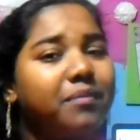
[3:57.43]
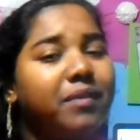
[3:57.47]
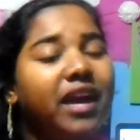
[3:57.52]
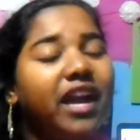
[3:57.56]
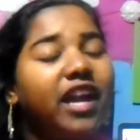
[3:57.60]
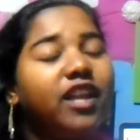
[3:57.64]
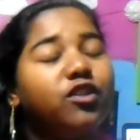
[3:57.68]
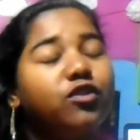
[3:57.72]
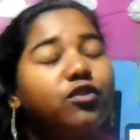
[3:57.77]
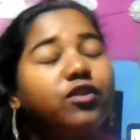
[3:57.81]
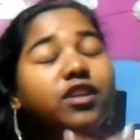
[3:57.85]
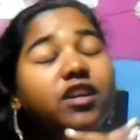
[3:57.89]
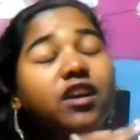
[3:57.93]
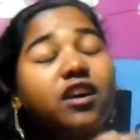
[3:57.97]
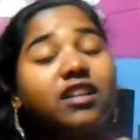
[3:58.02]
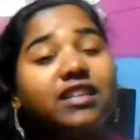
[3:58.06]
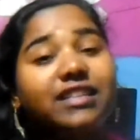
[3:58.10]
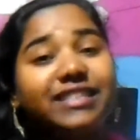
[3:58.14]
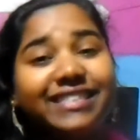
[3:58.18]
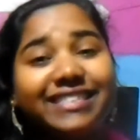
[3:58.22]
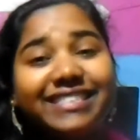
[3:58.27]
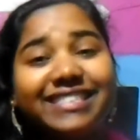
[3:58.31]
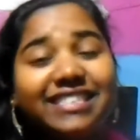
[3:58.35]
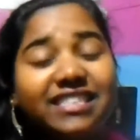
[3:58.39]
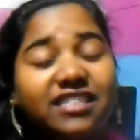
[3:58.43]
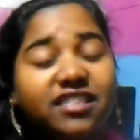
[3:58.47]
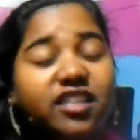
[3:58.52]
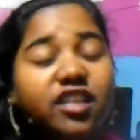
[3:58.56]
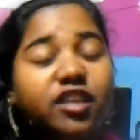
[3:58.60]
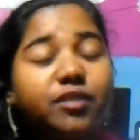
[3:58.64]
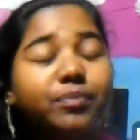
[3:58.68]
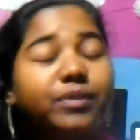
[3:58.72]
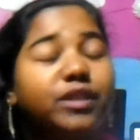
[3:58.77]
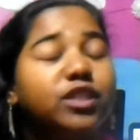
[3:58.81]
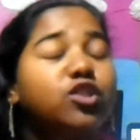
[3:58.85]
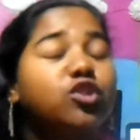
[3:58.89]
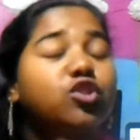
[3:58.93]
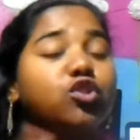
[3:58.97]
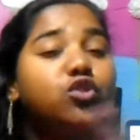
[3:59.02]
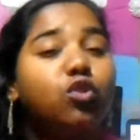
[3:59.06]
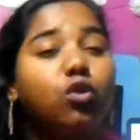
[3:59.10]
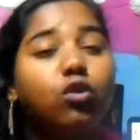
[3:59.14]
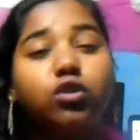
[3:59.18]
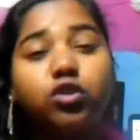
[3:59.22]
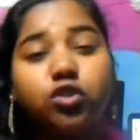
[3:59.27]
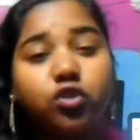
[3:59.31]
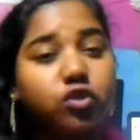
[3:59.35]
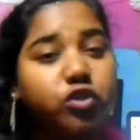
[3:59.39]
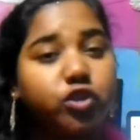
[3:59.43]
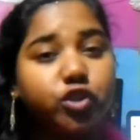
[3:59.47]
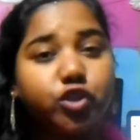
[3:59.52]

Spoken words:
I know the holiday season can be so, so